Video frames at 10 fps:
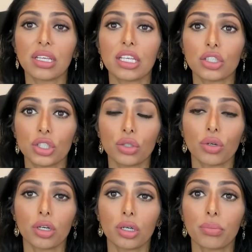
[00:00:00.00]
into
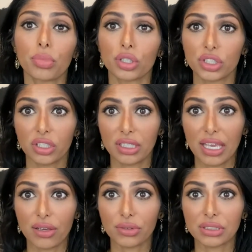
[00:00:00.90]
her personal
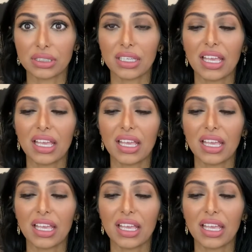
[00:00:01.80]
account.